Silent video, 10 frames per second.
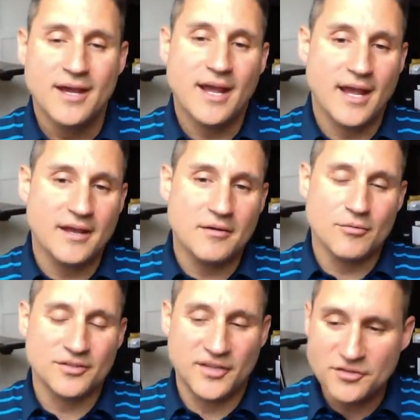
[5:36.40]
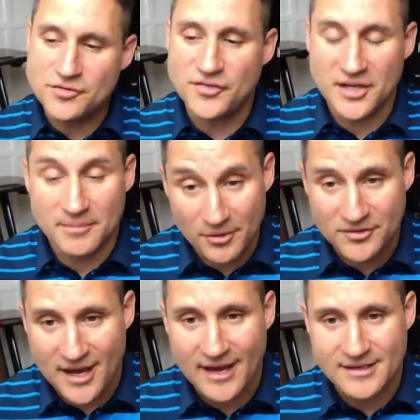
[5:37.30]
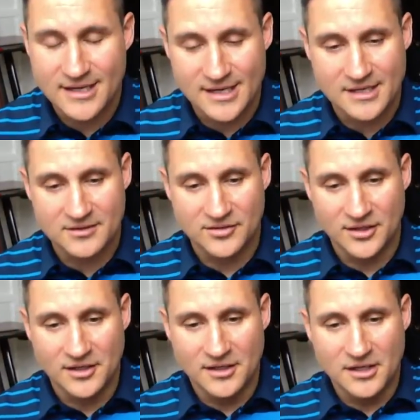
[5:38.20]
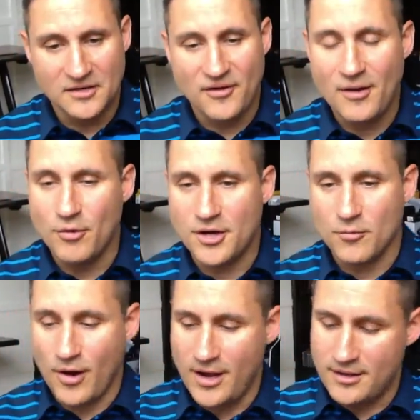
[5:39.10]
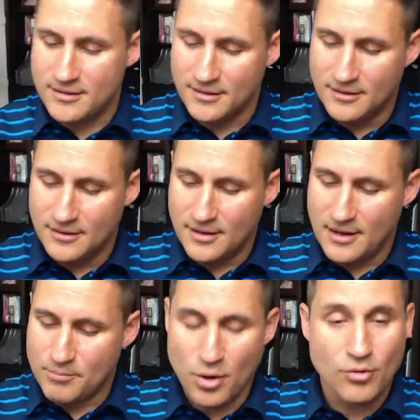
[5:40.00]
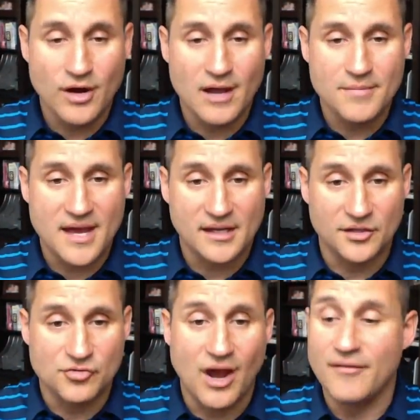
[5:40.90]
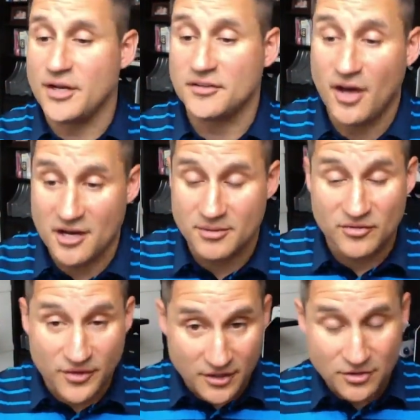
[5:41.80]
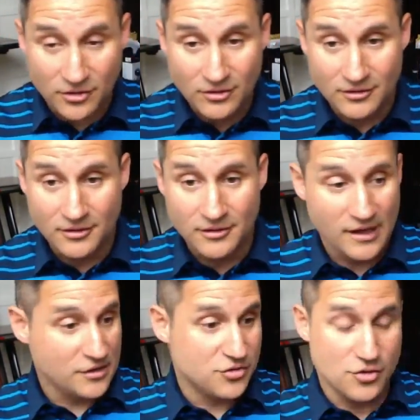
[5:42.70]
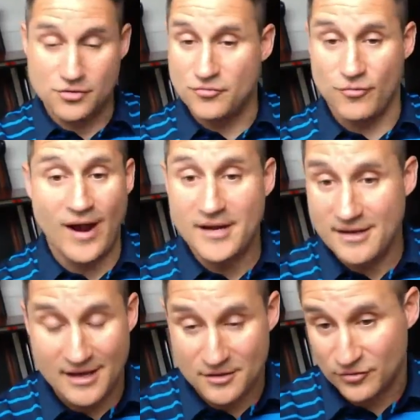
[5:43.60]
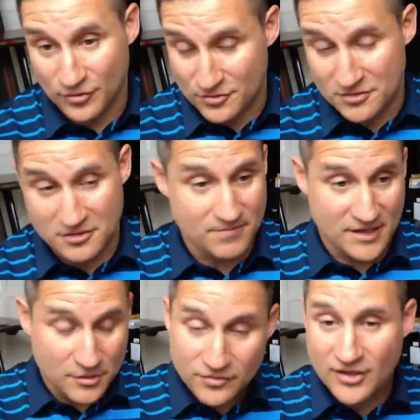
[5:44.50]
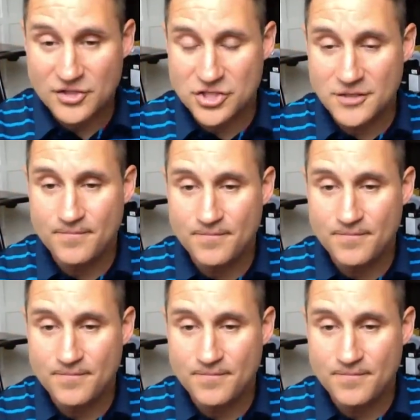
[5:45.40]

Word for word: And what's interesting about that is if I want to write a program that can drive an autonomous vehicle and turn right at a certain intersection,